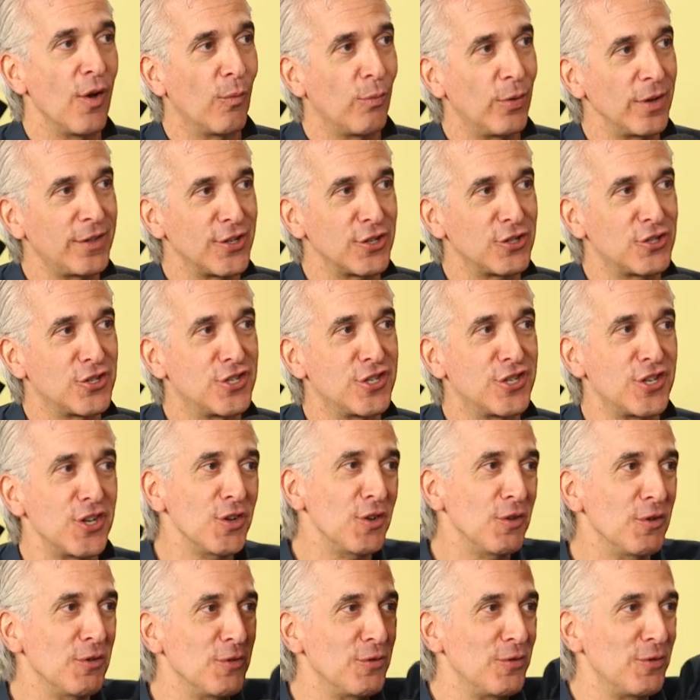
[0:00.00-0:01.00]
What did
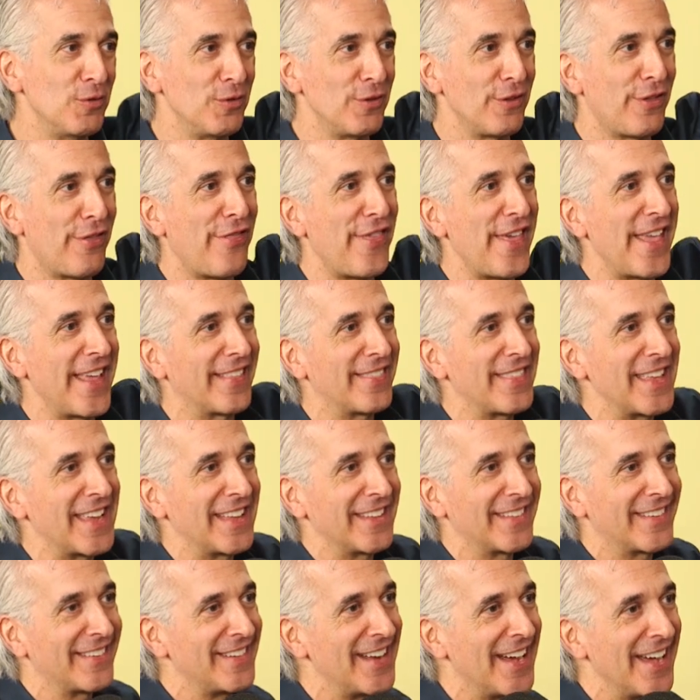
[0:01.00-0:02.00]
you think,
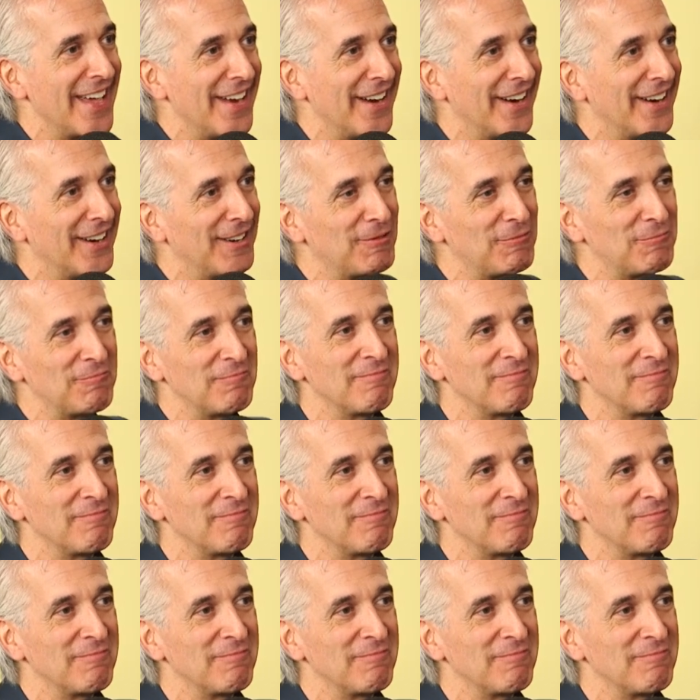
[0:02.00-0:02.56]
Ian Snyder?